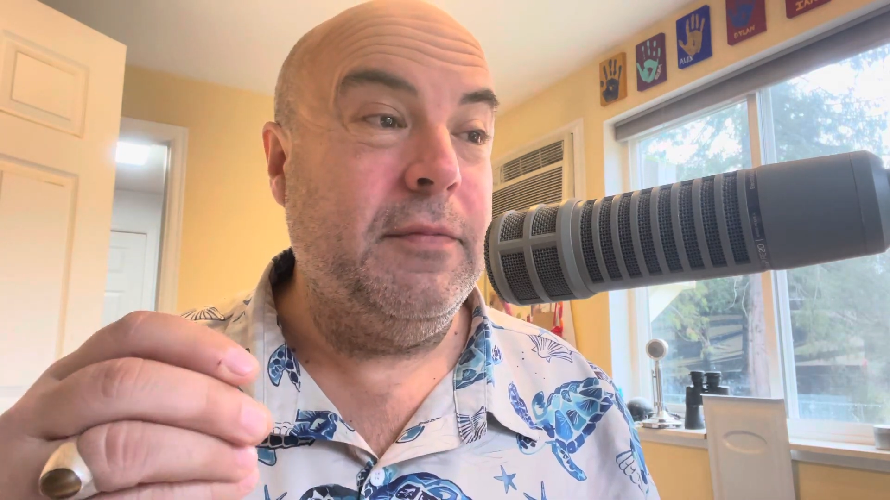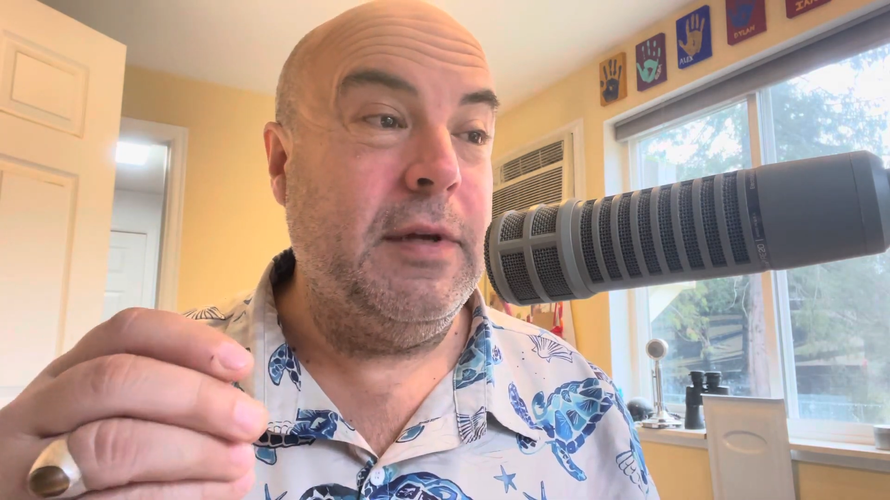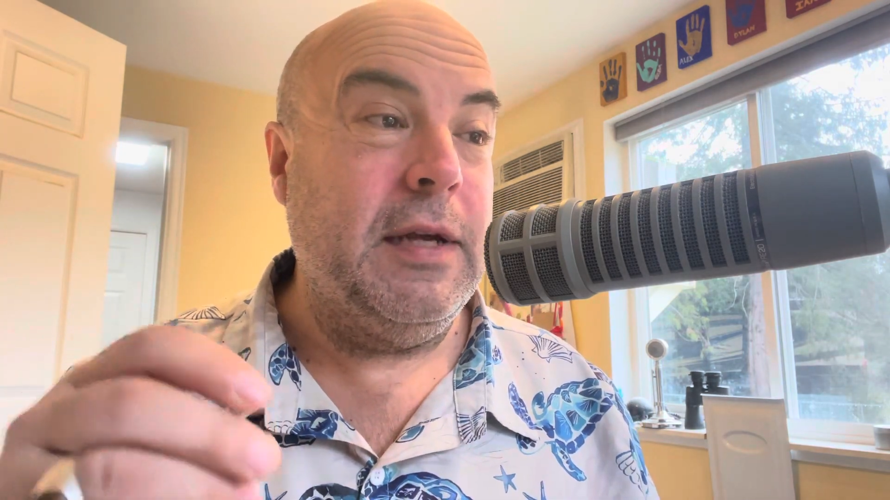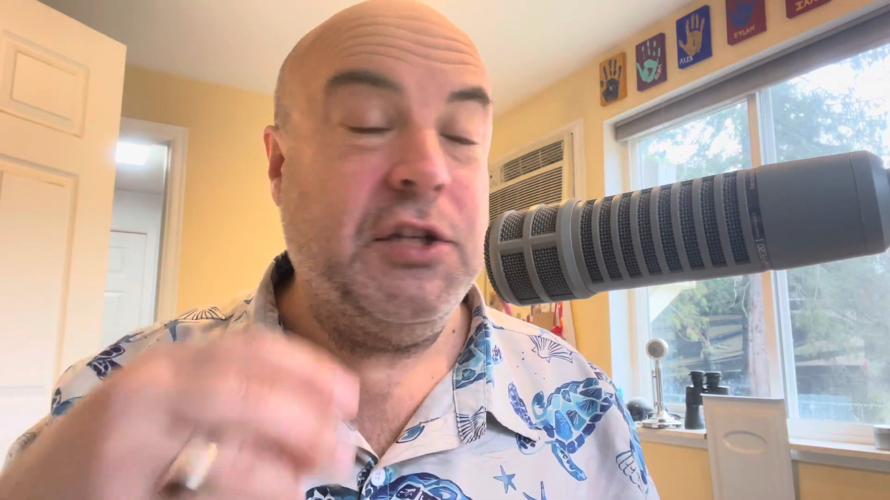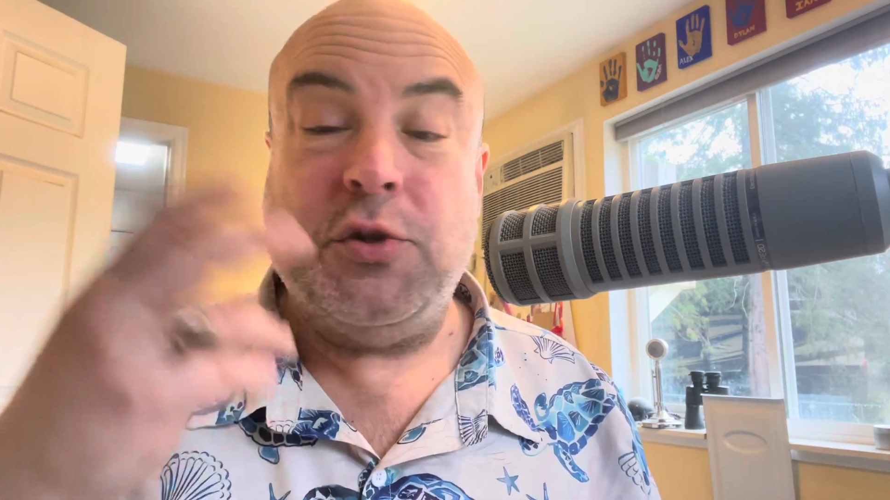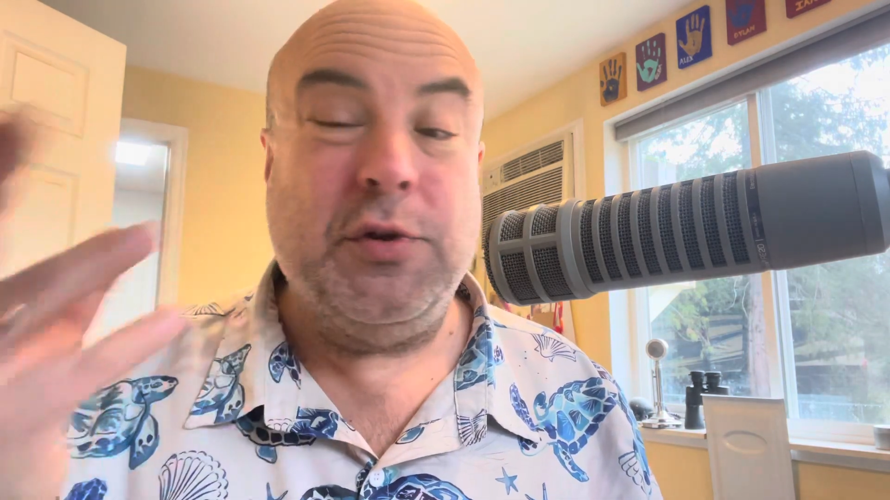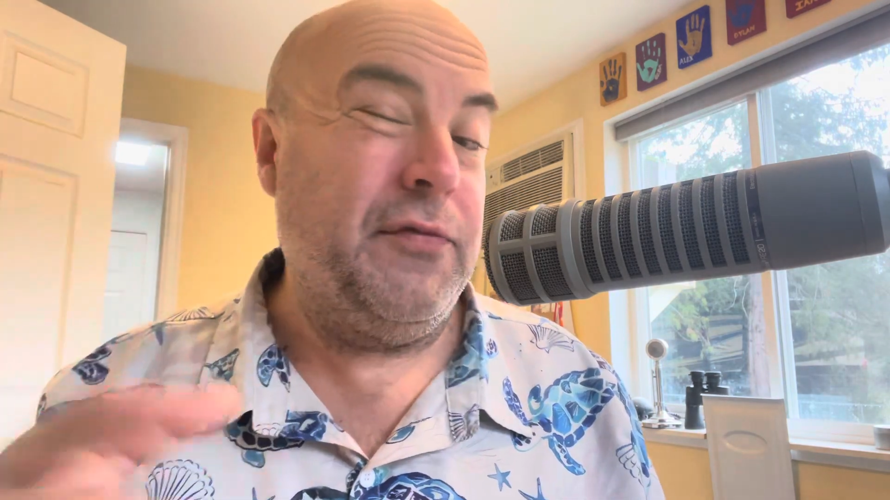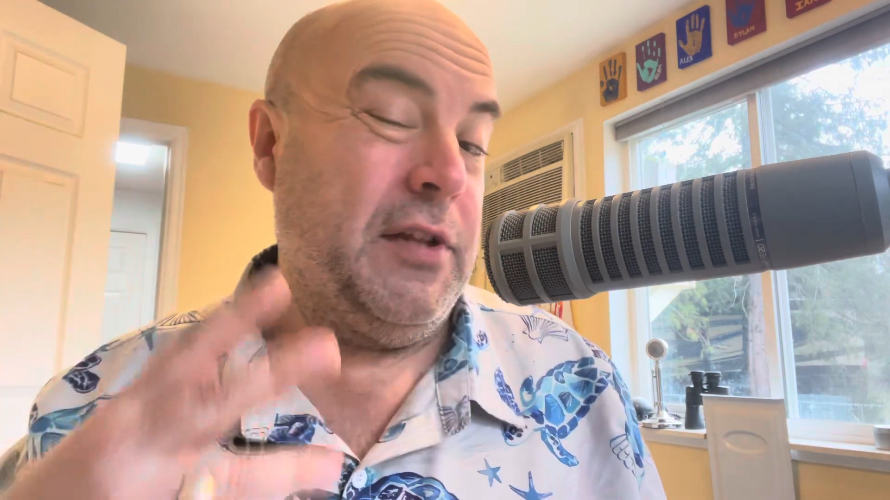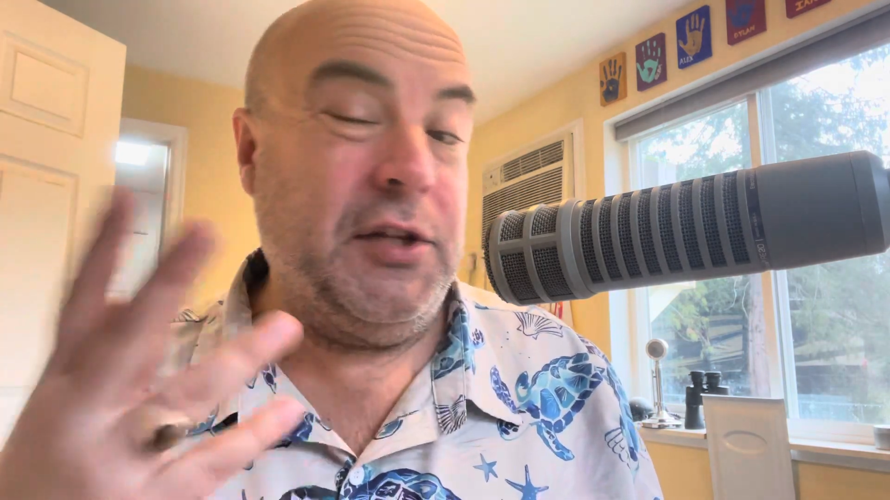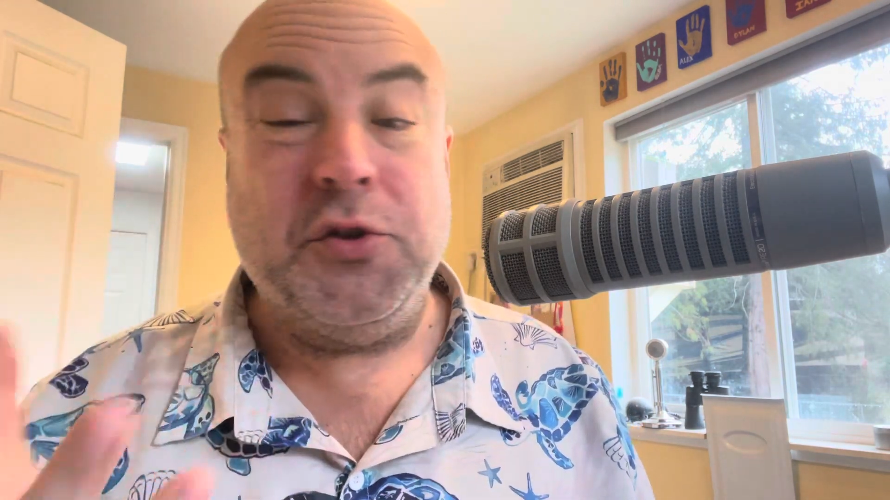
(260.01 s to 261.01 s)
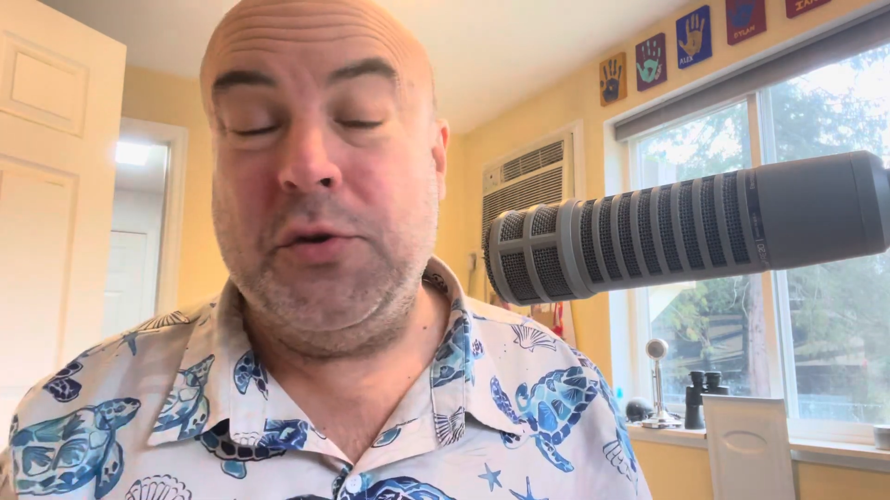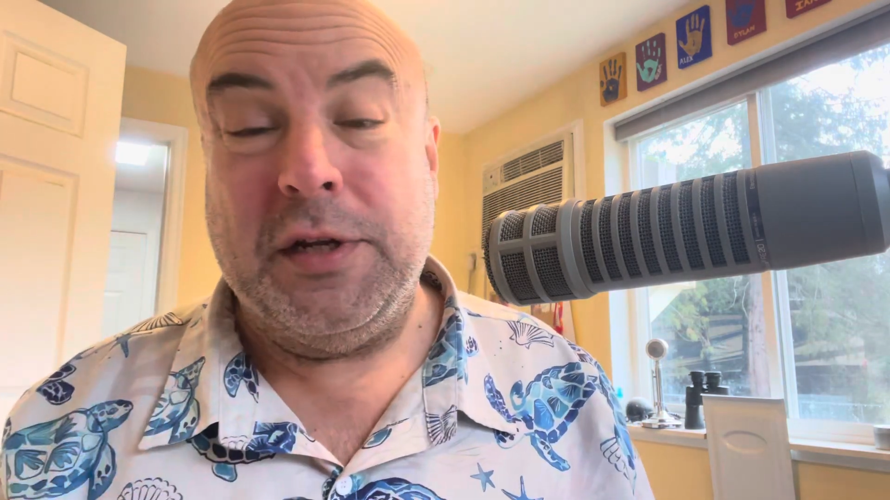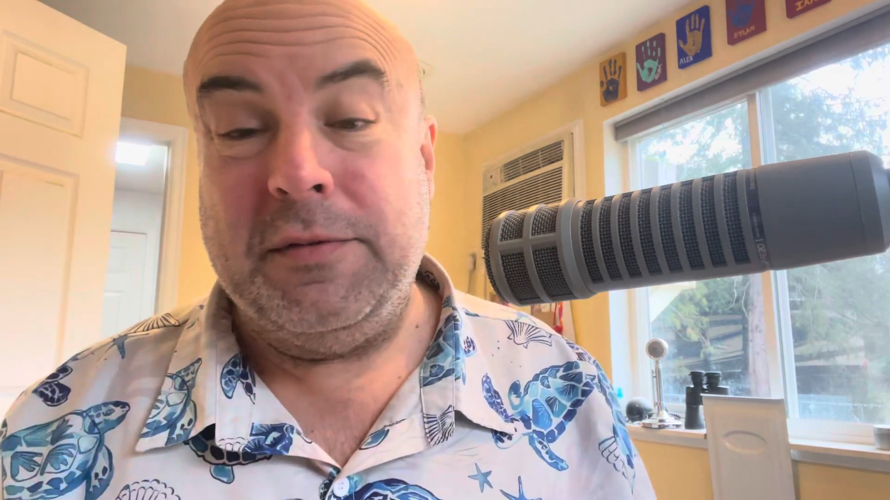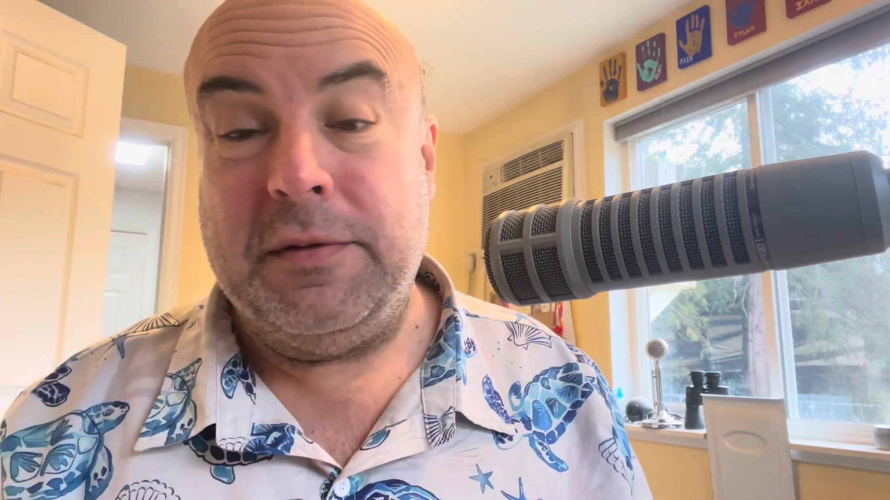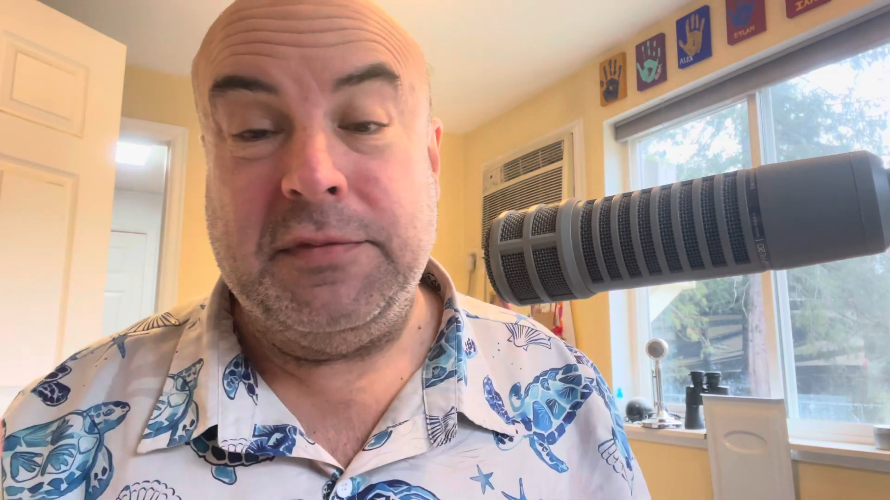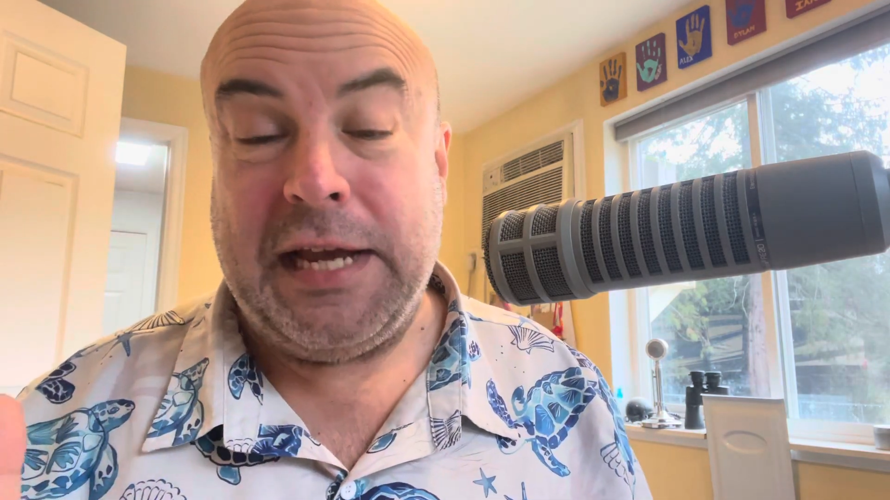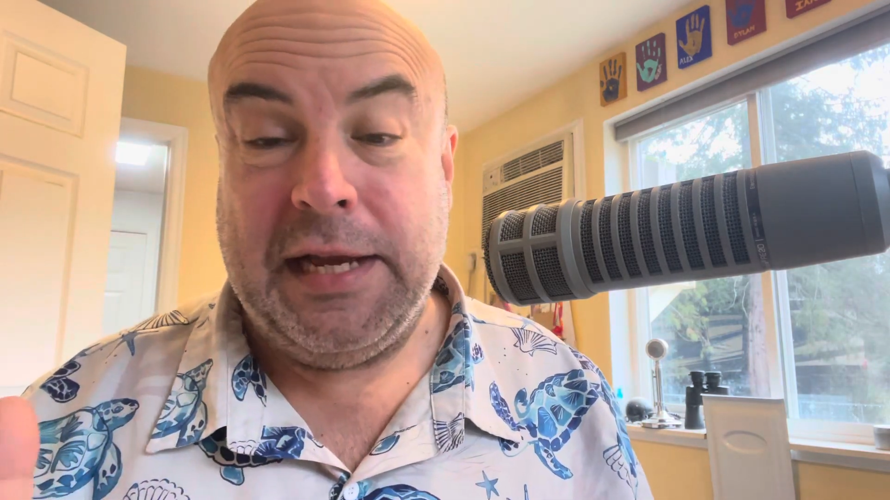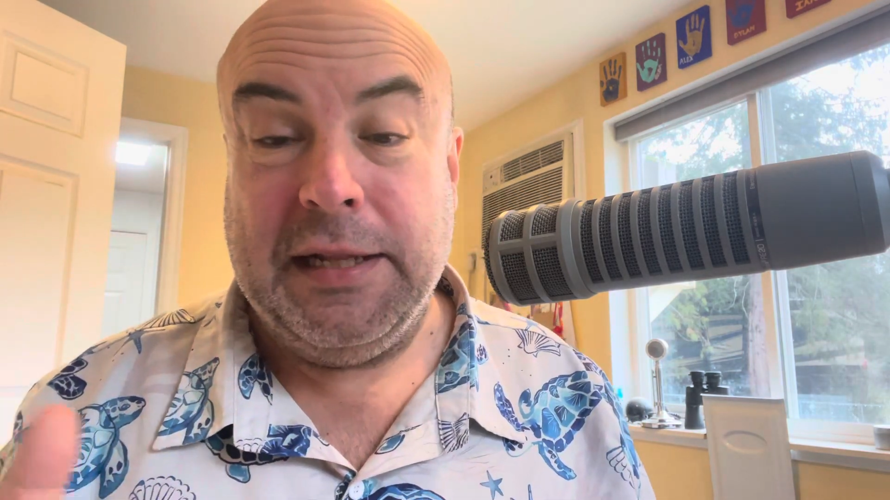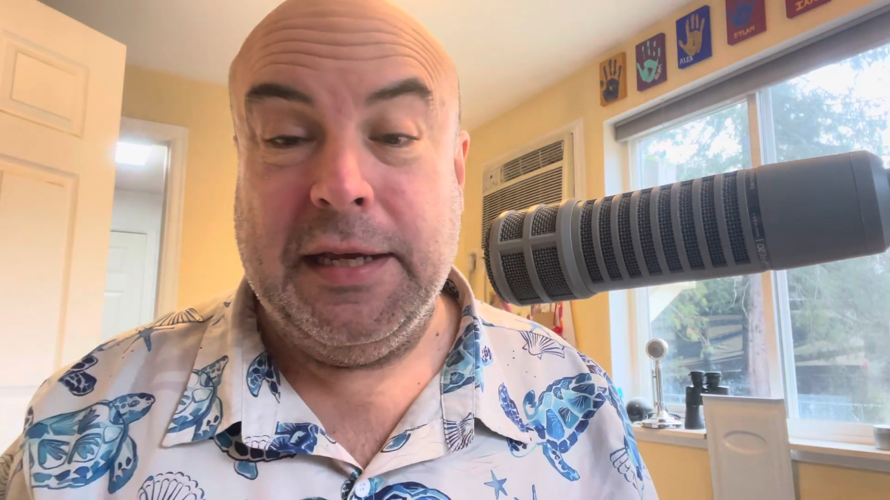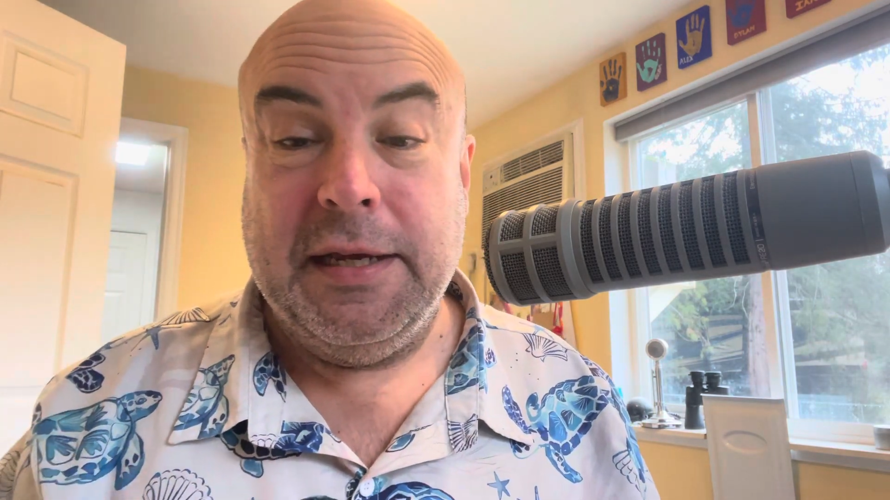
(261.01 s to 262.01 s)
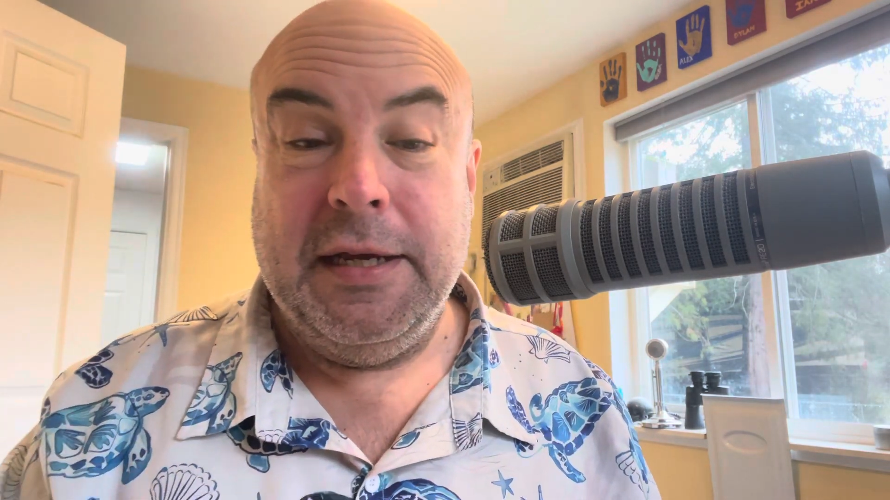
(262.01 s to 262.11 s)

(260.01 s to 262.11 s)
intuitively do it, sadly.